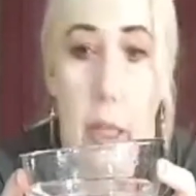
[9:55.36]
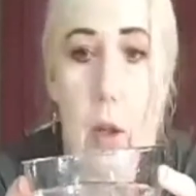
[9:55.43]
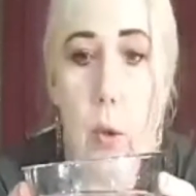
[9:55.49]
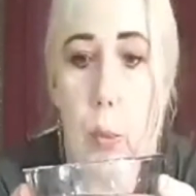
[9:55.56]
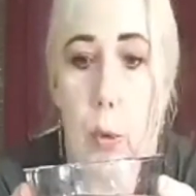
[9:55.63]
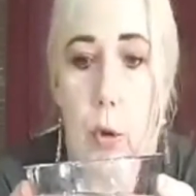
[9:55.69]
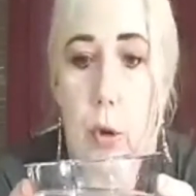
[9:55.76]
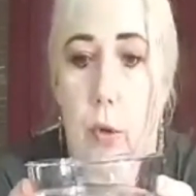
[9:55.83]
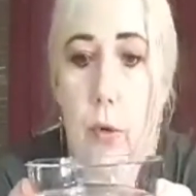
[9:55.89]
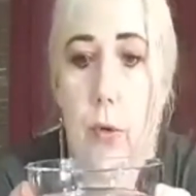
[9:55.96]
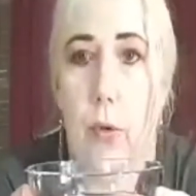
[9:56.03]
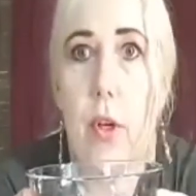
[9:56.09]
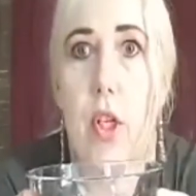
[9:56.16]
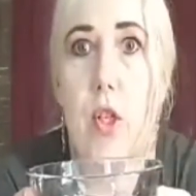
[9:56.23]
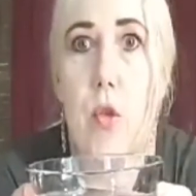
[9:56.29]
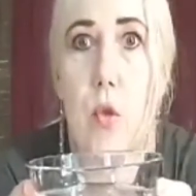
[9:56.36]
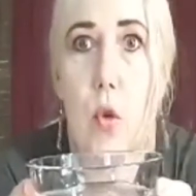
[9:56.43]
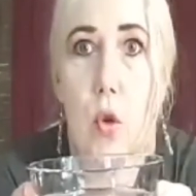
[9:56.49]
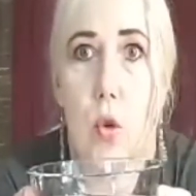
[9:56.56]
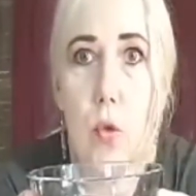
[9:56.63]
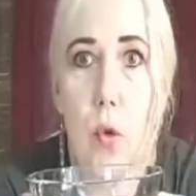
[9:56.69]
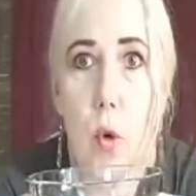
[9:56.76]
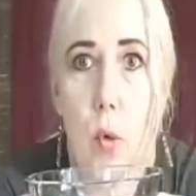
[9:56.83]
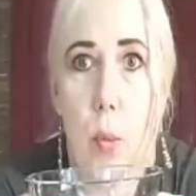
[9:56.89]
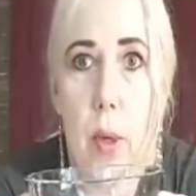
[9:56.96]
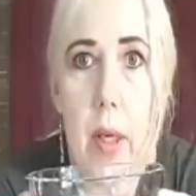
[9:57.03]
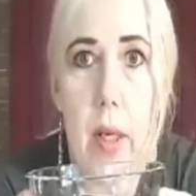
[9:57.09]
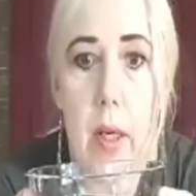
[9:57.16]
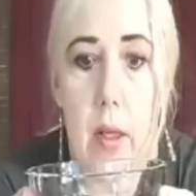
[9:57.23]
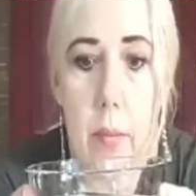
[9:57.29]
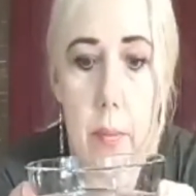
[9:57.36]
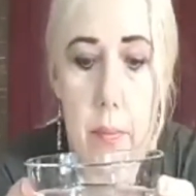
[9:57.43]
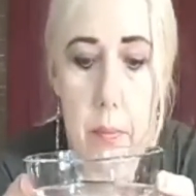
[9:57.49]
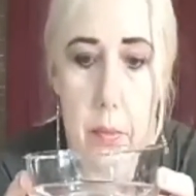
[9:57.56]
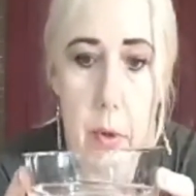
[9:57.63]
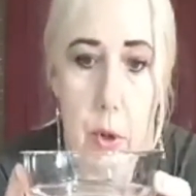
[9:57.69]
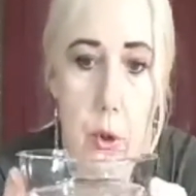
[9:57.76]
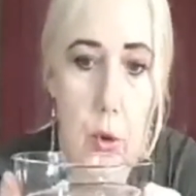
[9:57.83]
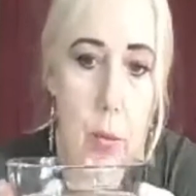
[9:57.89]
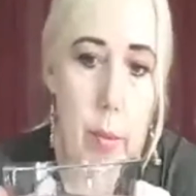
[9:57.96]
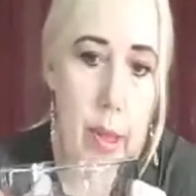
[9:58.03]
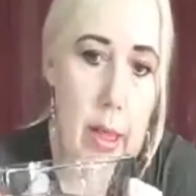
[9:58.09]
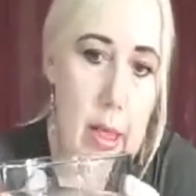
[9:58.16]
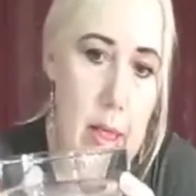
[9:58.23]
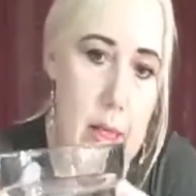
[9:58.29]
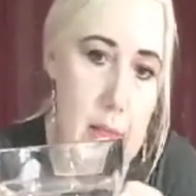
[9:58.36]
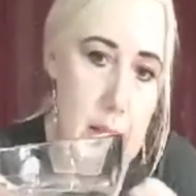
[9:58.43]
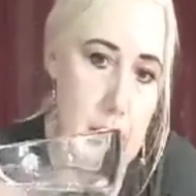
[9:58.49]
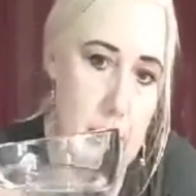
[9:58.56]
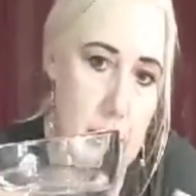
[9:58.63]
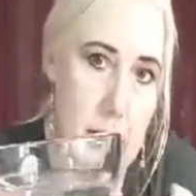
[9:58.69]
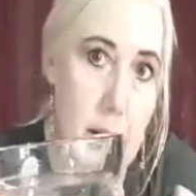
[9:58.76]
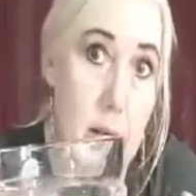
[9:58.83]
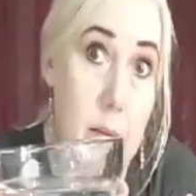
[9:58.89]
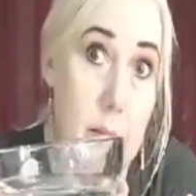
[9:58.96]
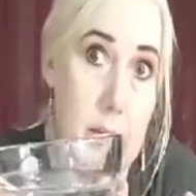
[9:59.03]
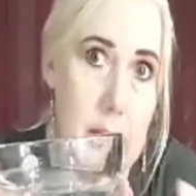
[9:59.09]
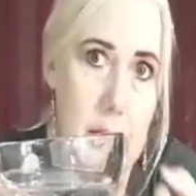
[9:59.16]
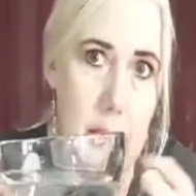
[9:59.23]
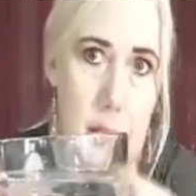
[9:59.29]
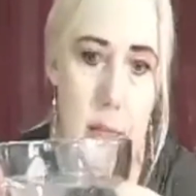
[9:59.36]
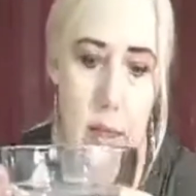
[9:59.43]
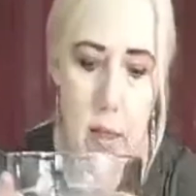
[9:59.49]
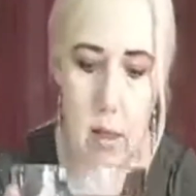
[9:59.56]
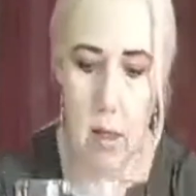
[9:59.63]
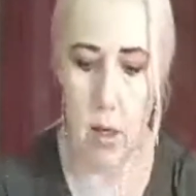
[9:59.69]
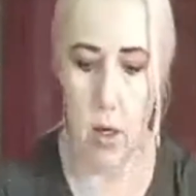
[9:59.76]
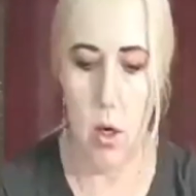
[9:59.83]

cannot put the fresh floral foam into it because it's gonna be seen.